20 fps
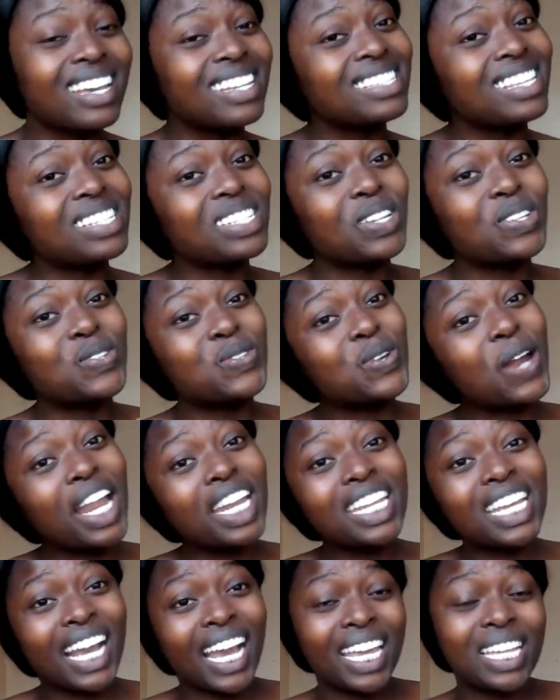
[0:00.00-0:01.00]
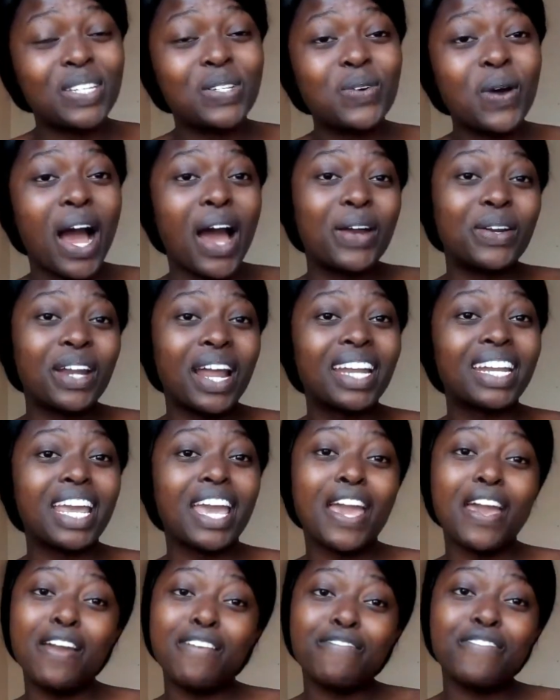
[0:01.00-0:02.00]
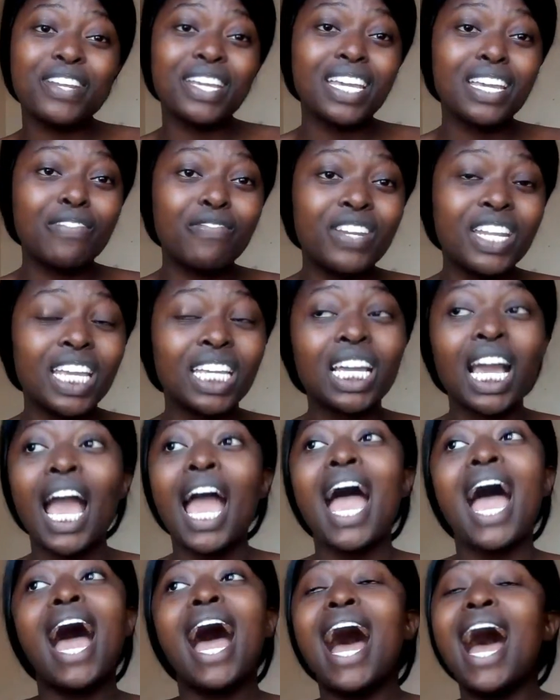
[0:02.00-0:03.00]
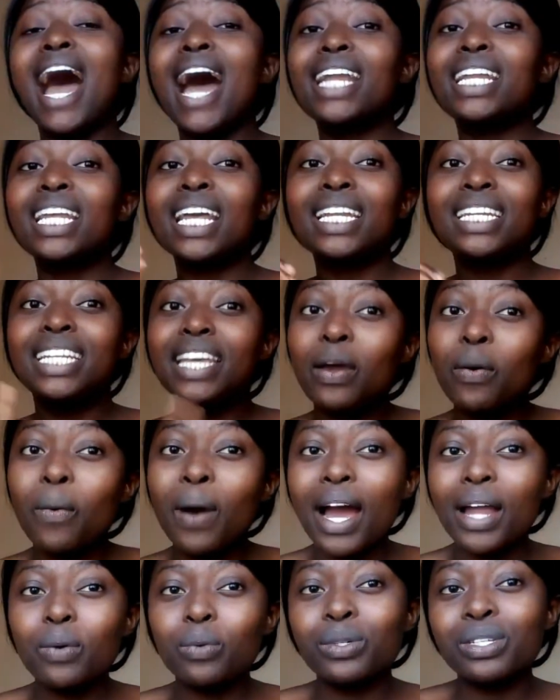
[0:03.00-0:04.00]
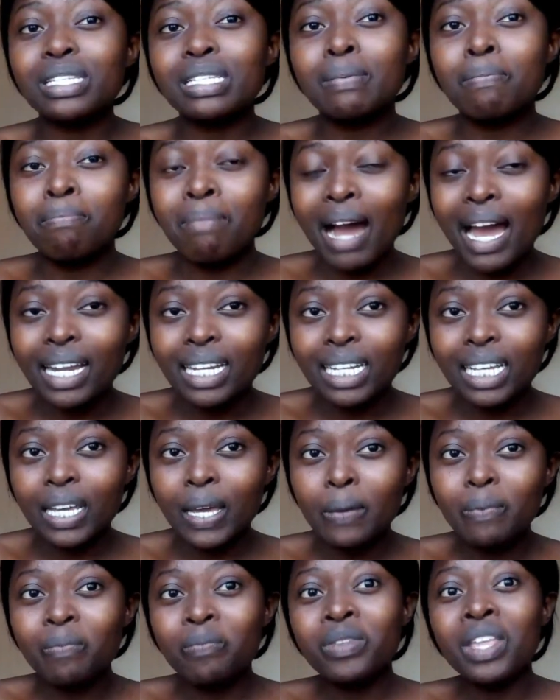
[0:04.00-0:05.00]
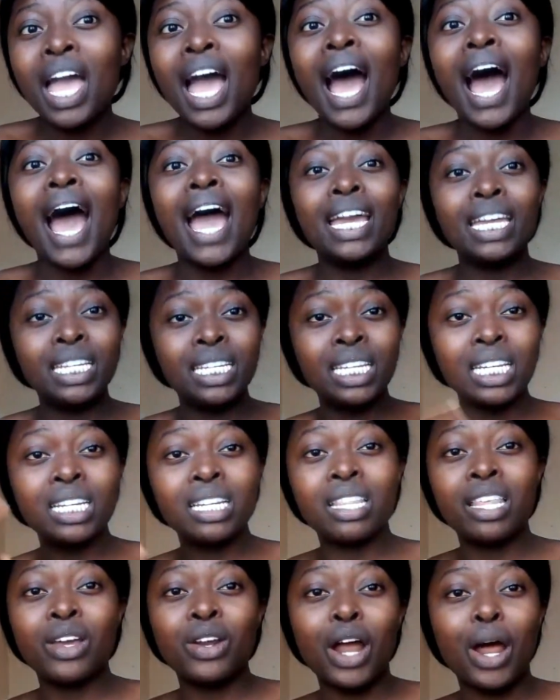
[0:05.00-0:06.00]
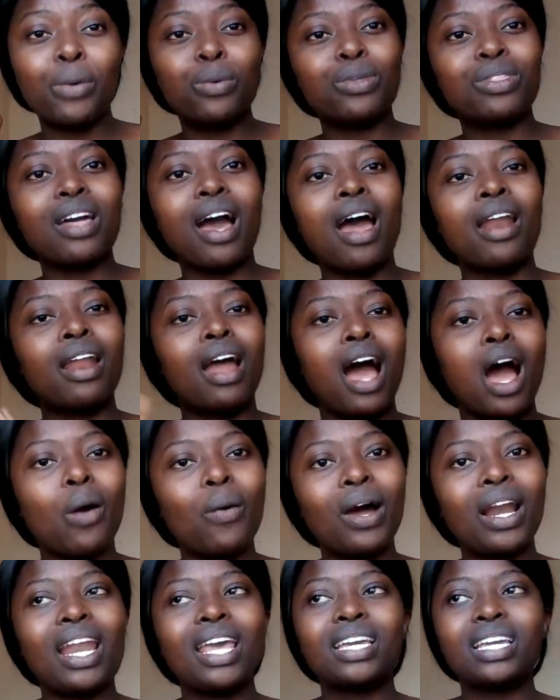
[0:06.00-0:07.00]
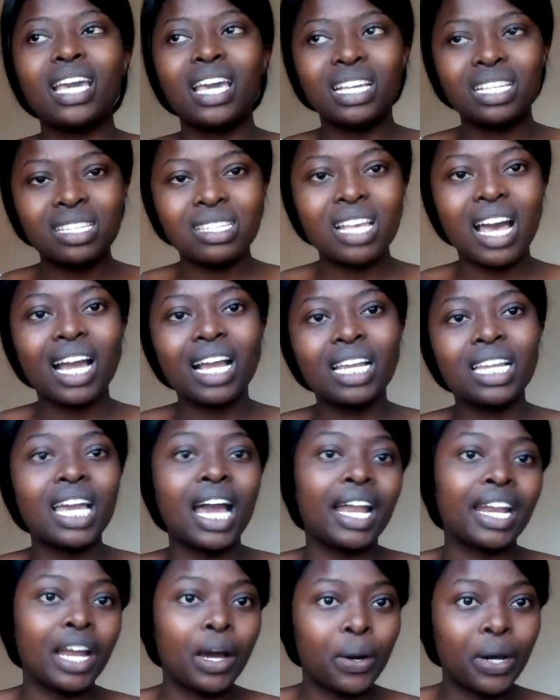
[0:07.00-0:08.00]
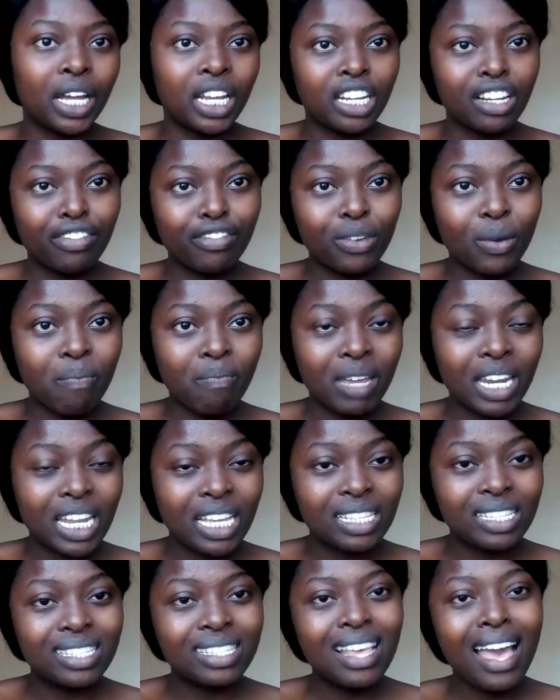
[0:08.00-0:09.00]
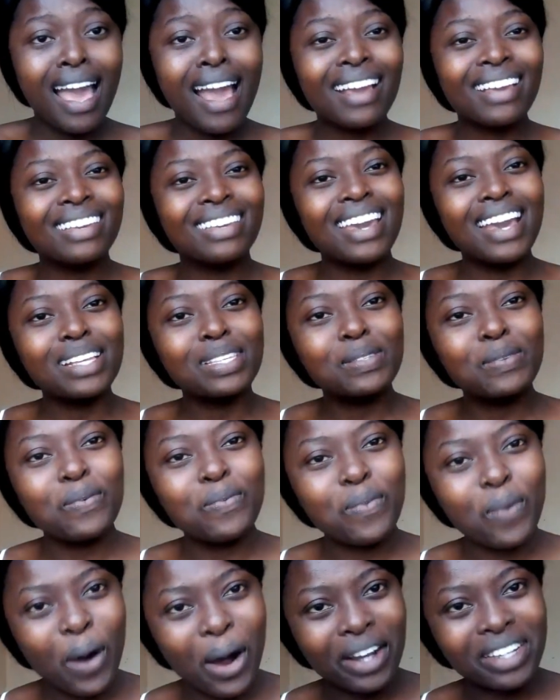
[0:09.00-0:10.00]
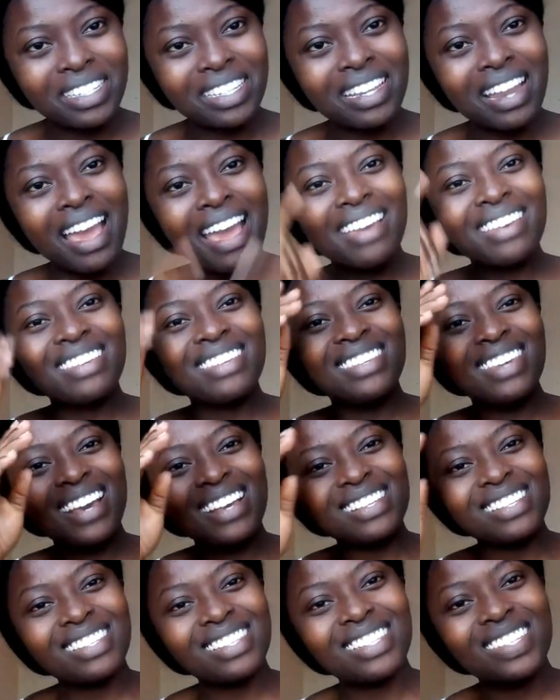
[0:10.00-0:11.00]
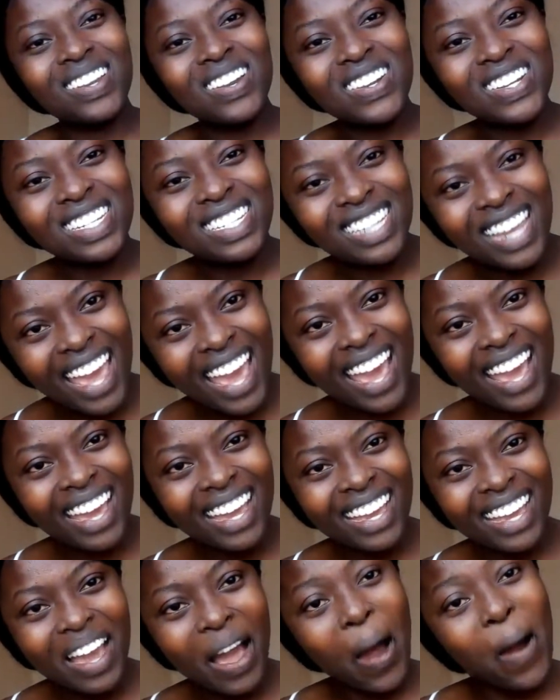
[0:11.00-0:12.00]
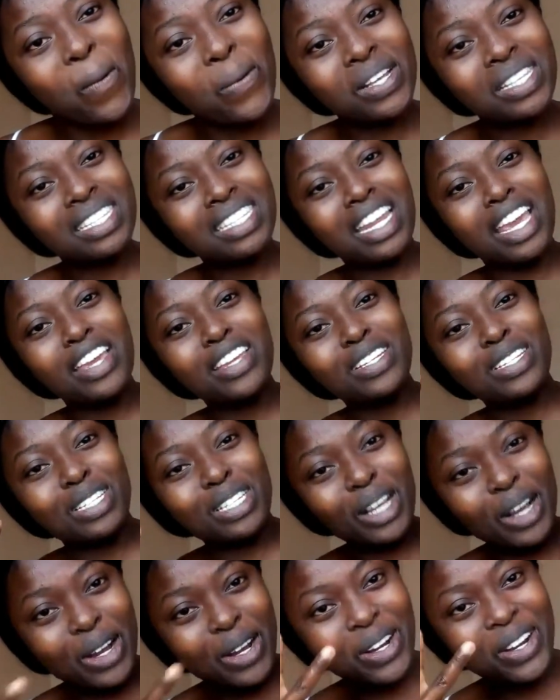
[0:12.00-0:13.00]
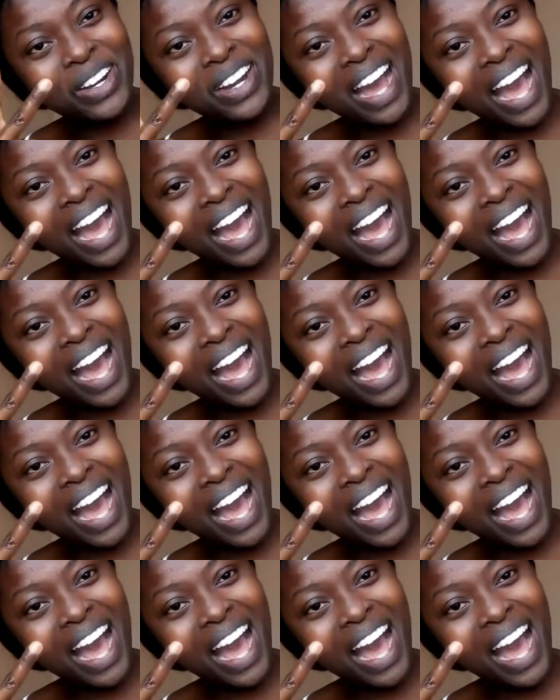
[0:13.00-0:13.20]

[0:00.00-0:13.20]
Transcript: I started running. I do a run every evening, and day one was Monday. I did the run with an hour, like exactly an hour and a few minutes. Guess what? Yesterday was day two.